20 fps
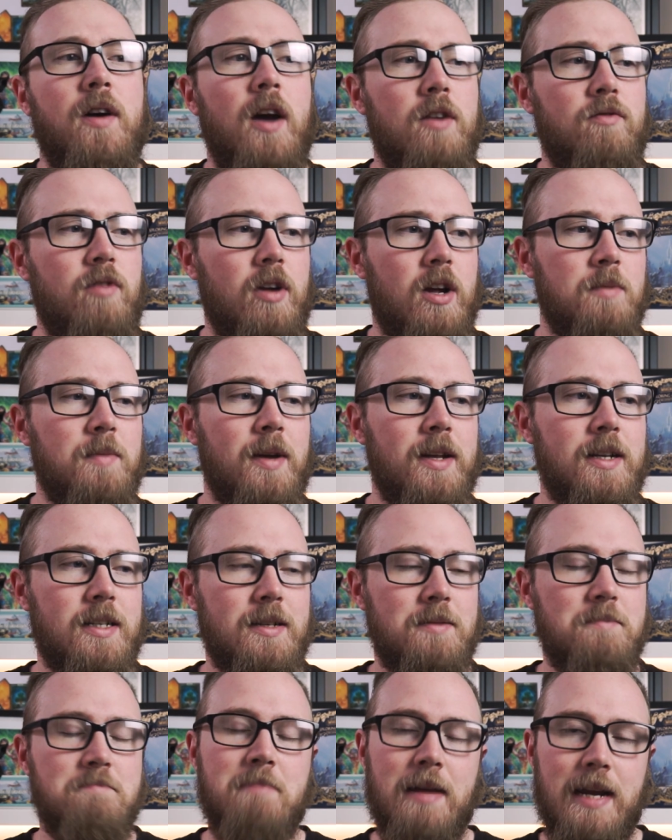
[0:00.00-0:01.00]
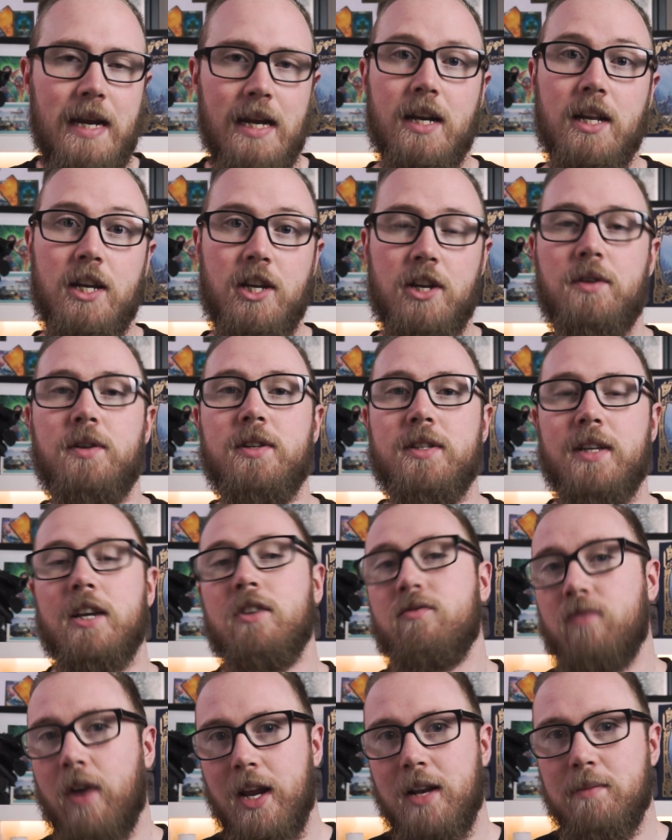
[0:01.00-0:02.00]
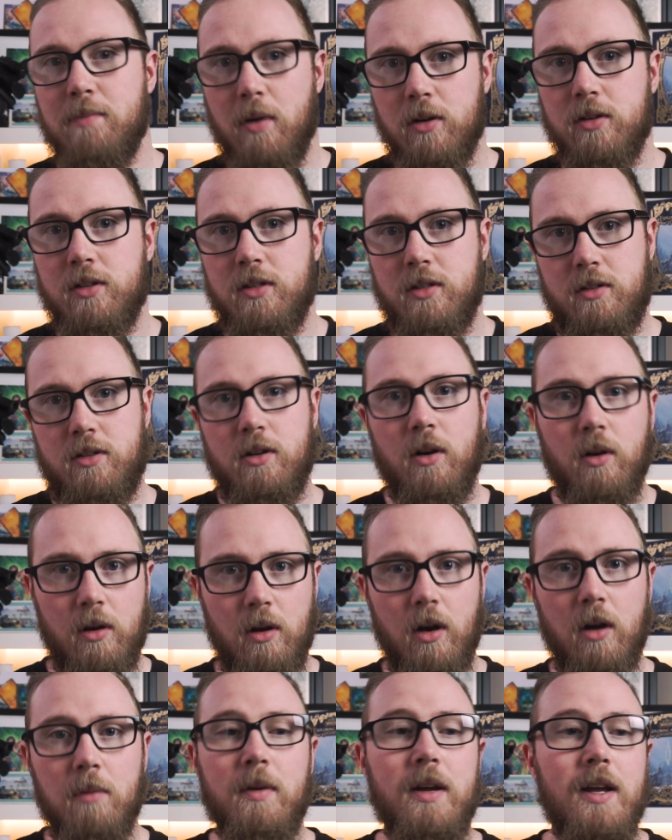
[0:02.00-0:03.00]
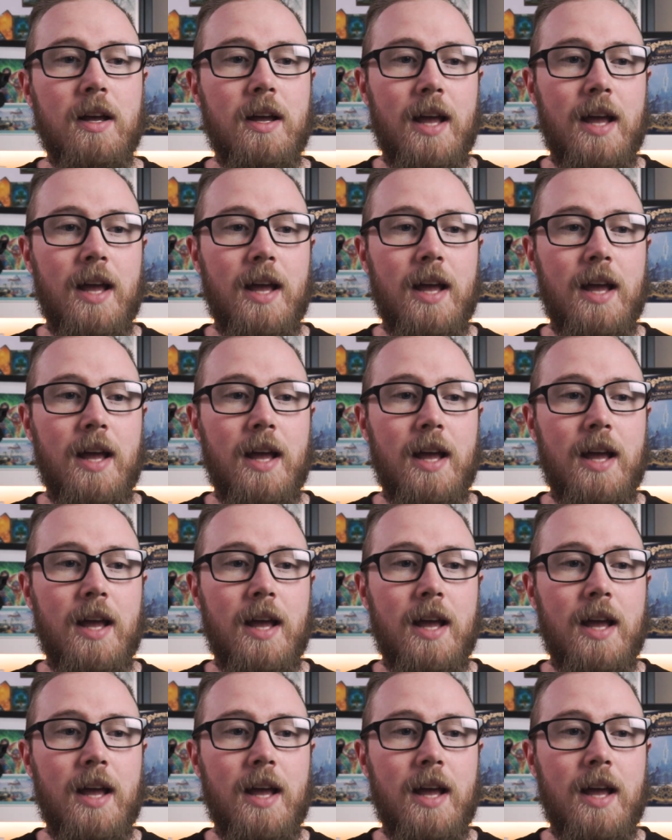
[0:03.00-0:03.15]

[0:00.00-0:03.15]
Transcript: I recommend mainly using Raidbots.com.